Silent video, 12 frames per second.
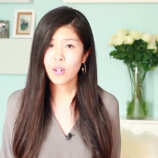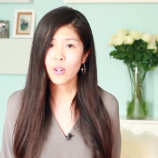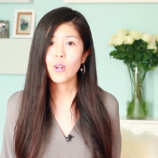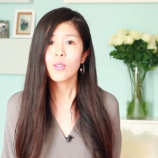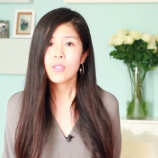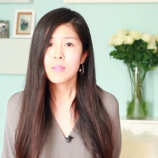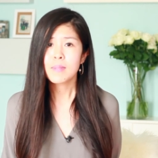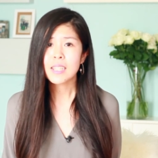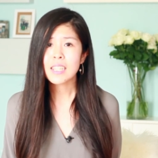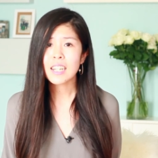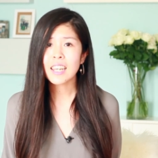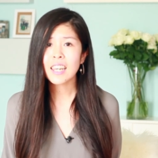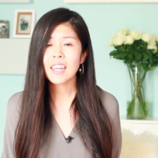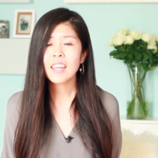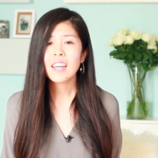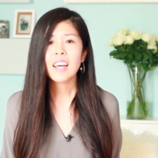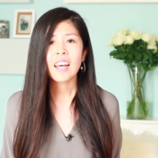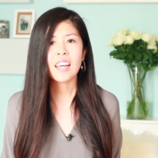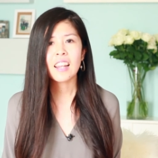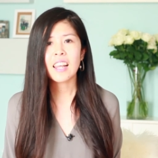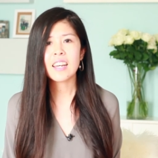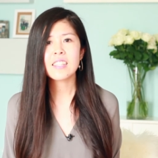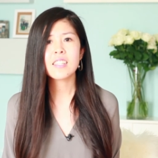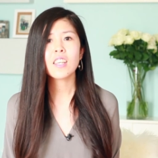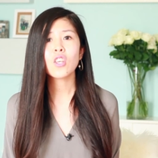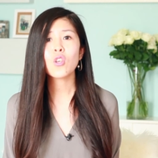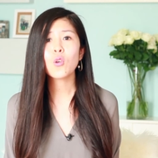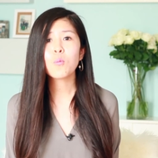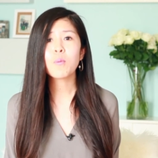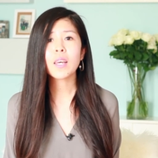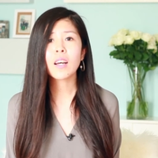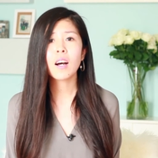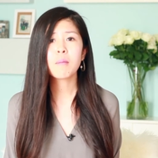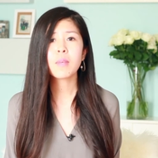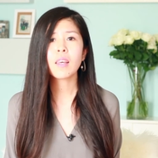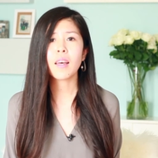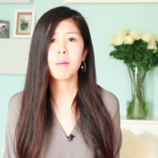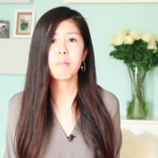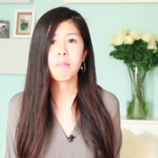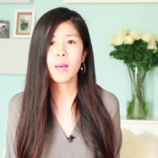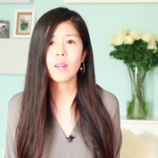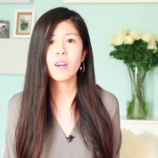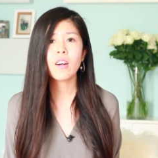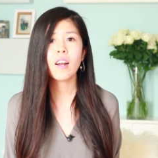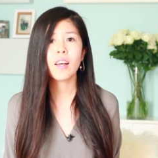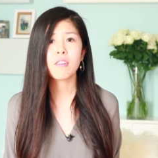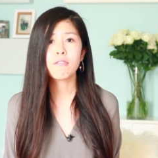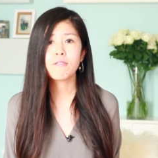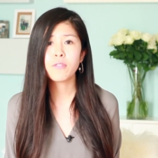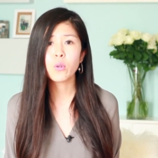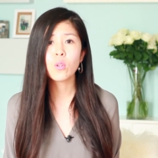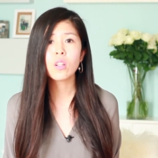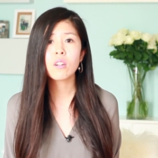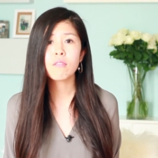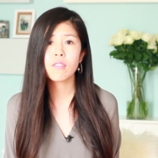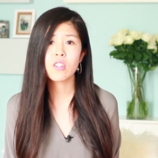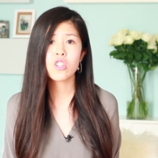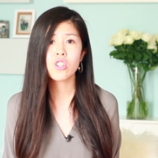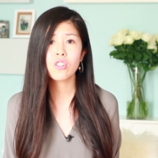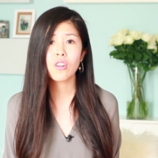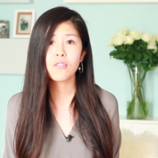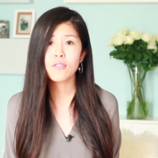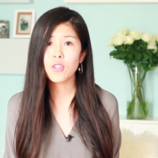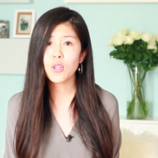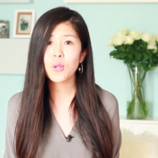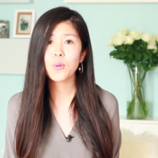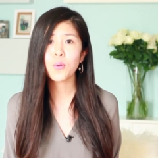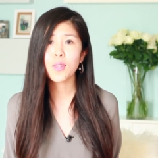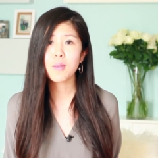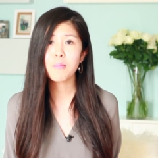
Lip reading: Ultimately, it lies in you becoming a better and fuller version of you in the